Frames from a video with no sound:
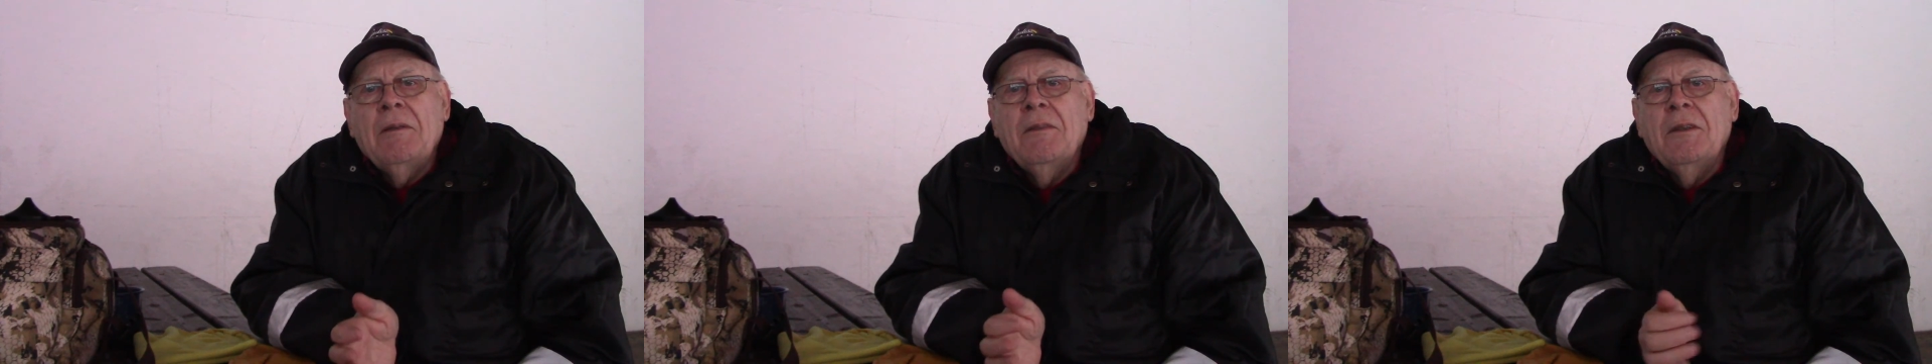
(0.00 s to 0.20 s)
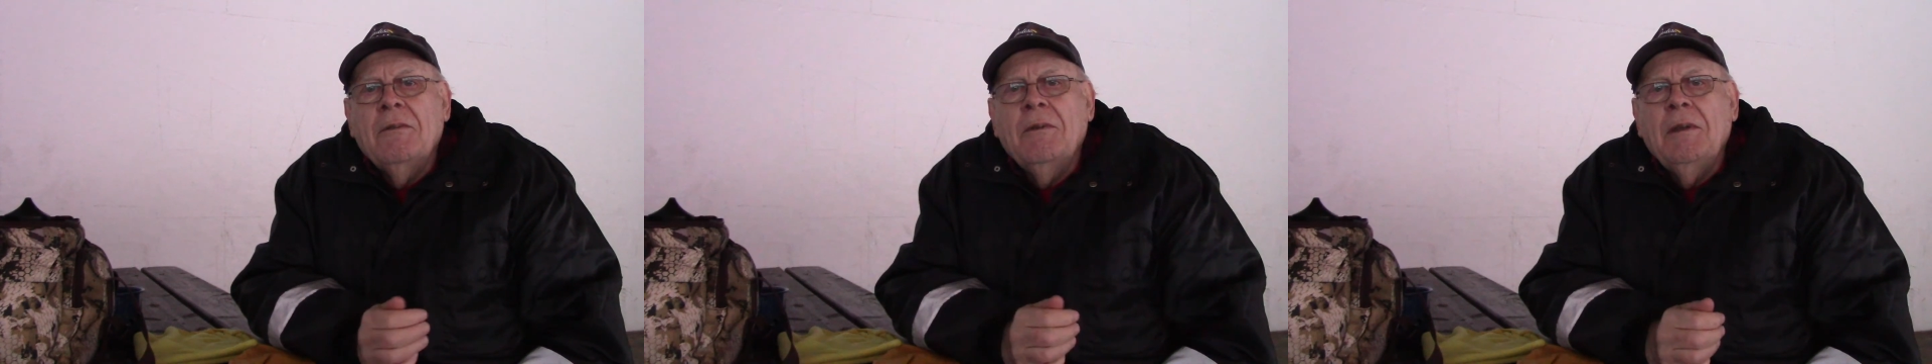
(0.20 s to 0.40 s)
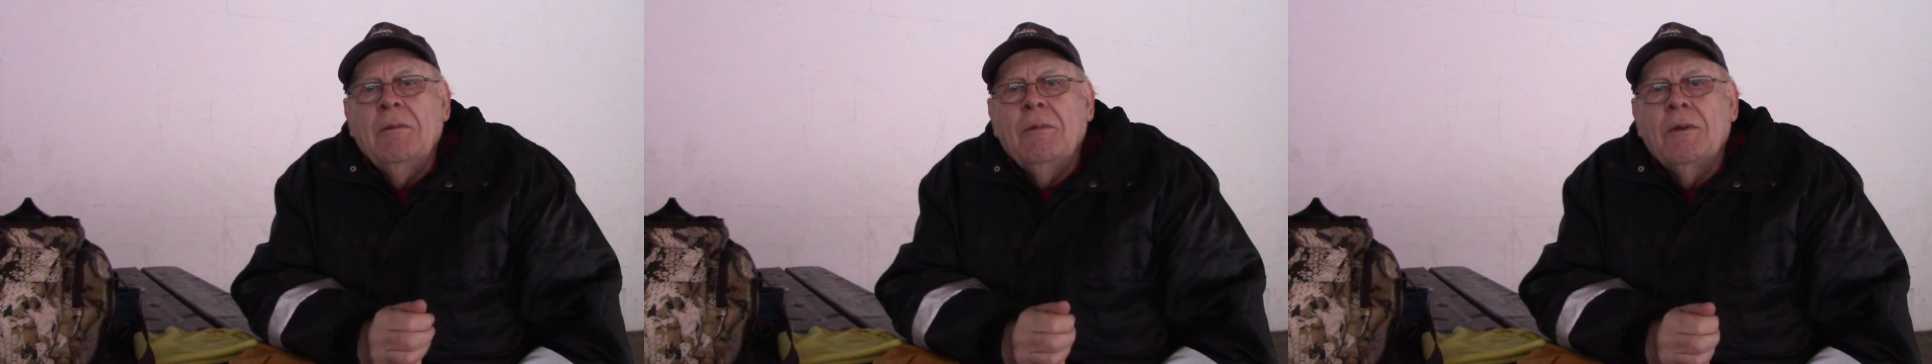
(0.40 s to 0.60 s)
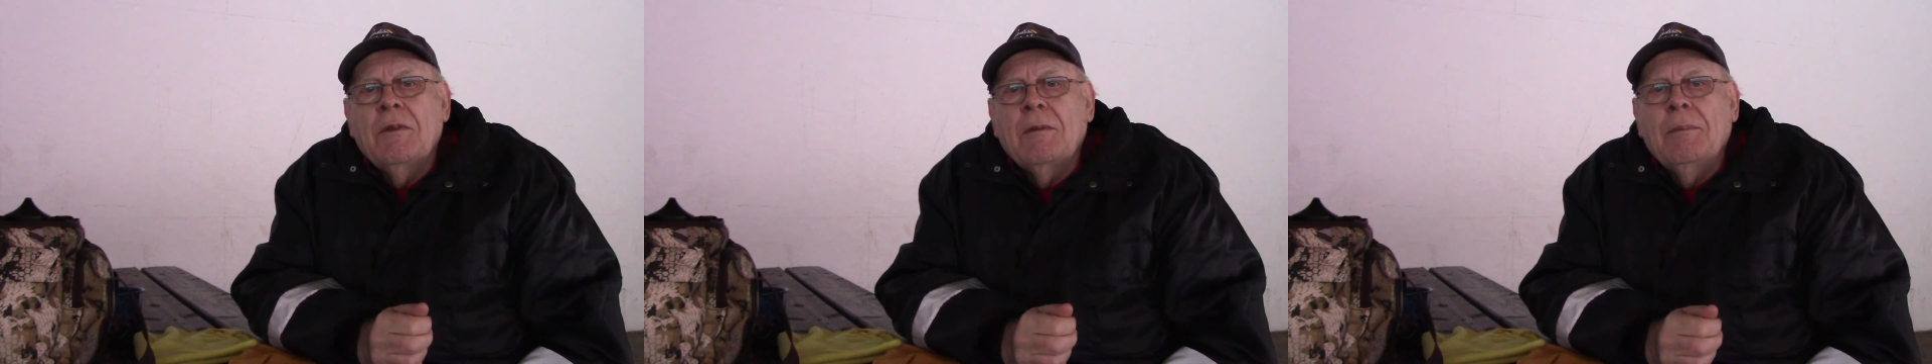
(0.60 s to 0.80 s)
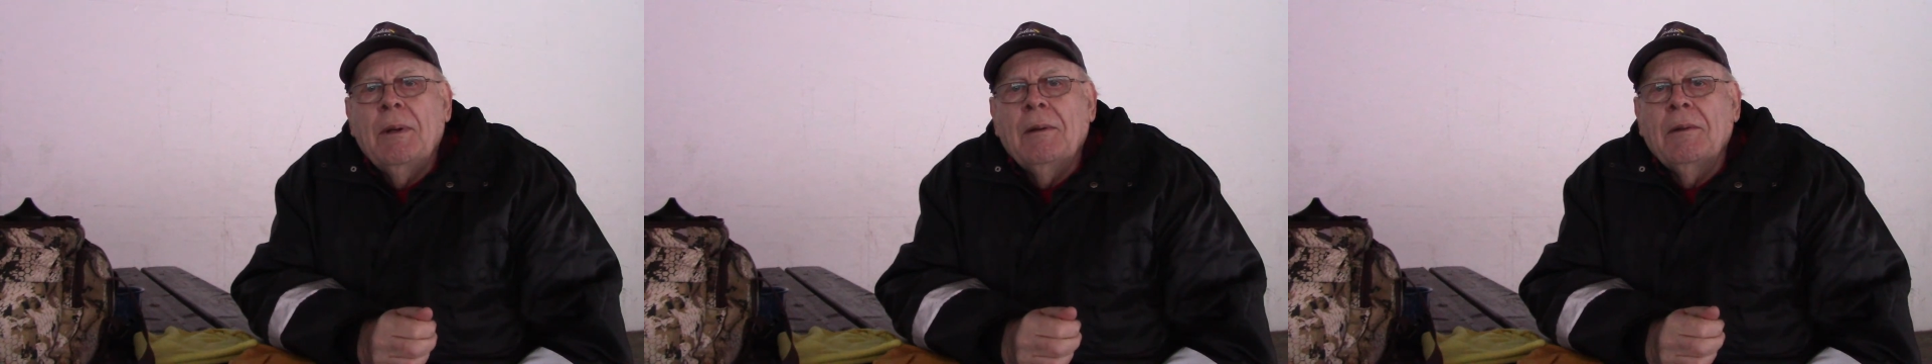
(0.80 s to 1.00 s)
theory with
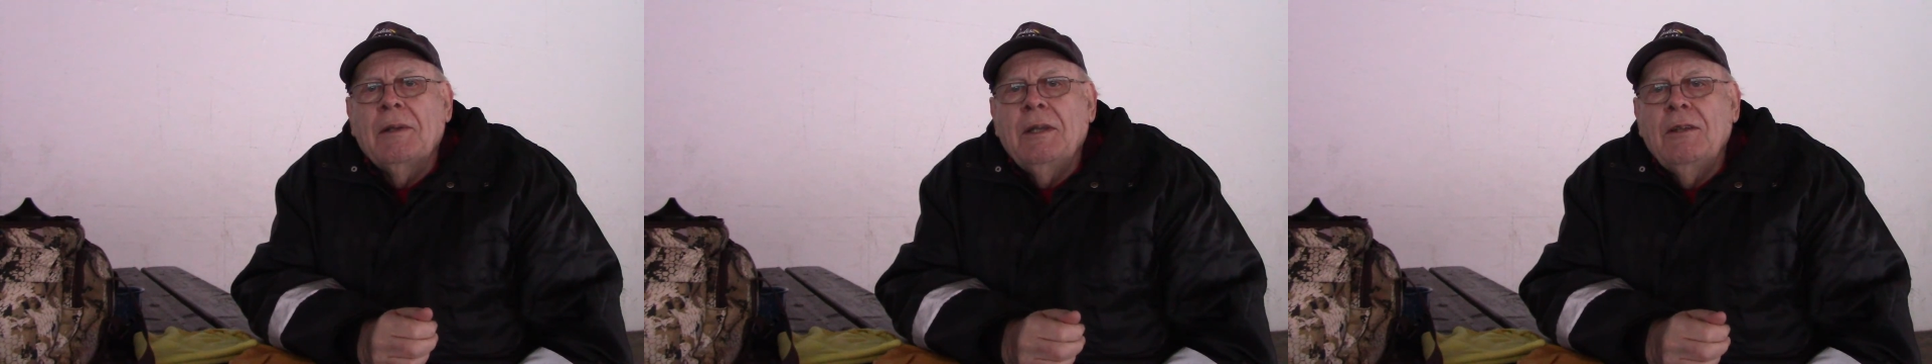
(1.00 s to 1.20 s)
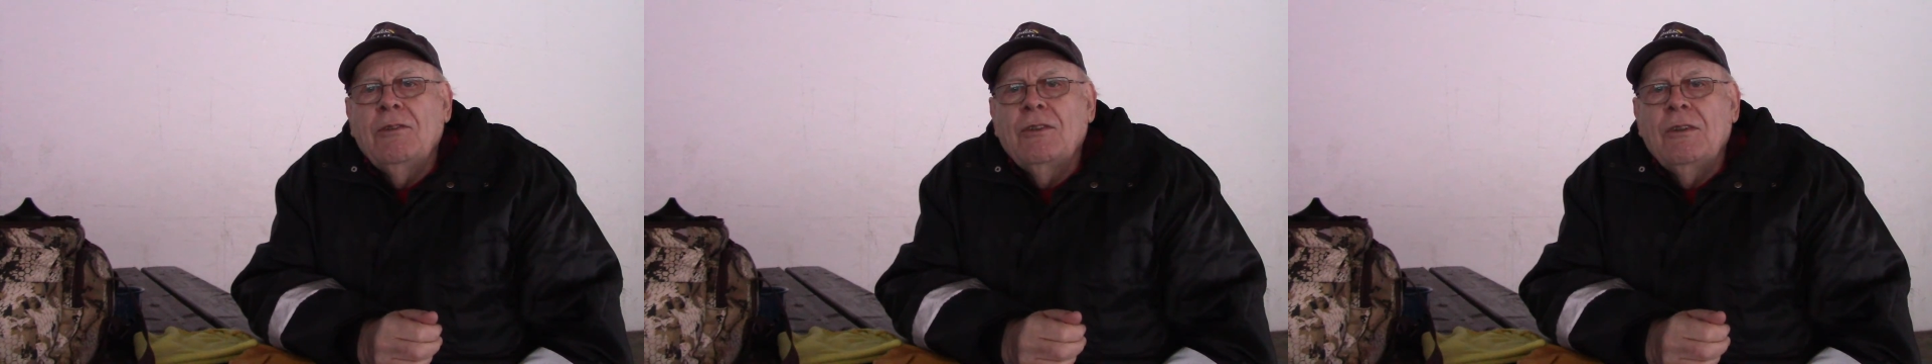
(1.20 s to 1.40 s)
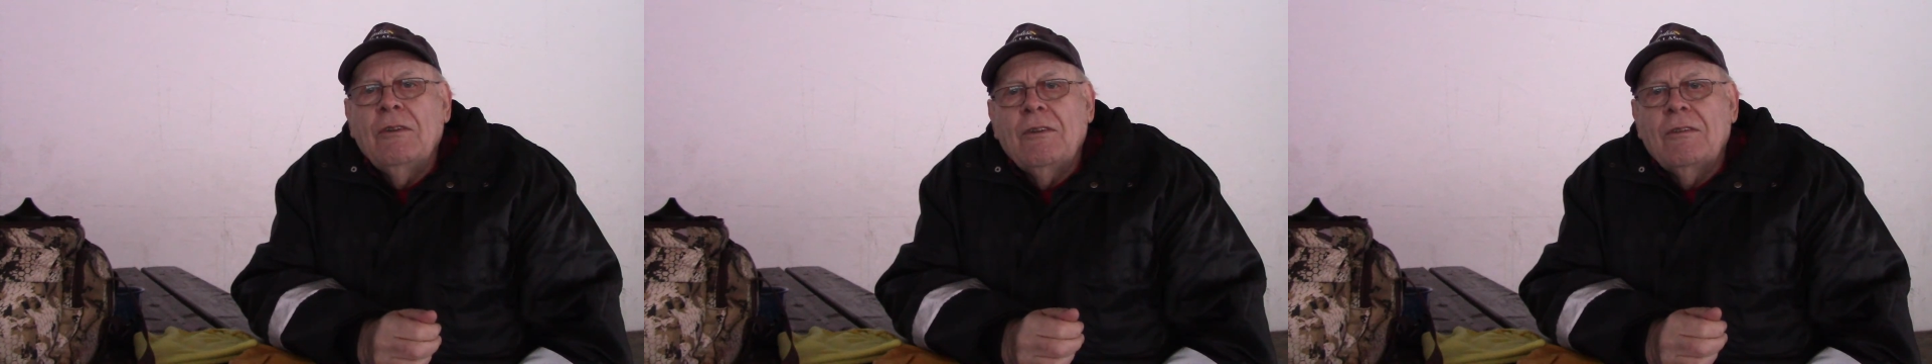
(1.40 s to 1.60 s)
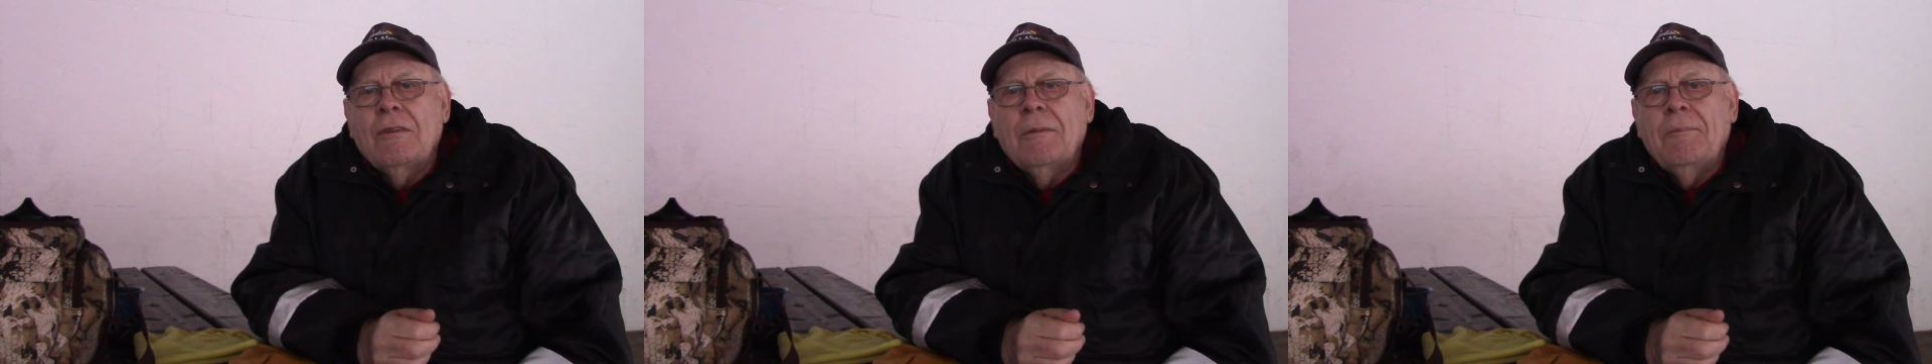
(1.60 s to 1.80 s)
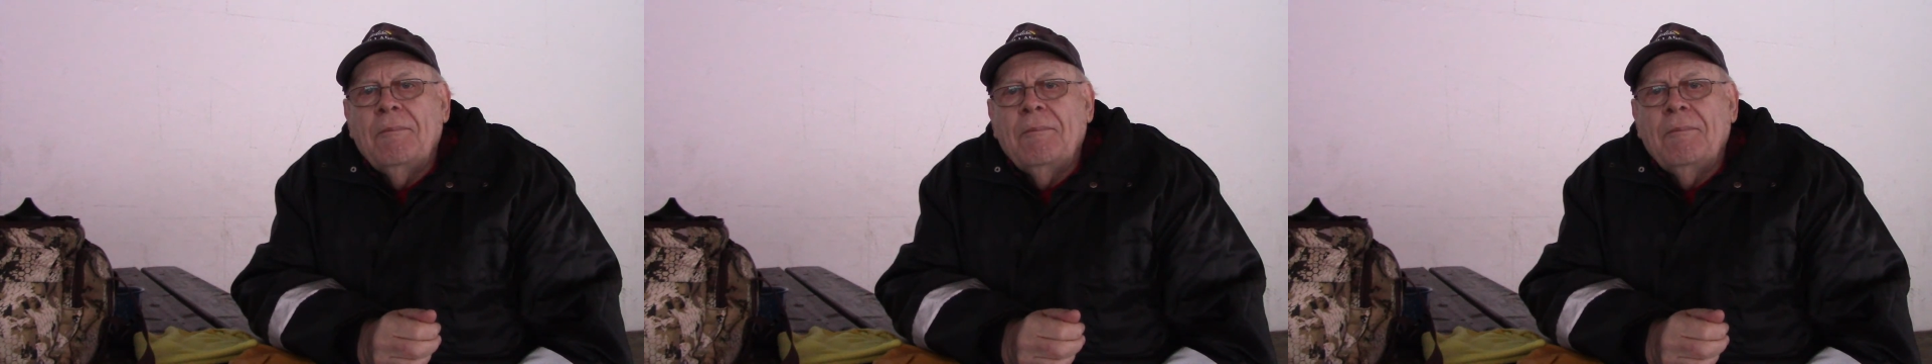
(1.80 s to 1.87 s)
the politicians,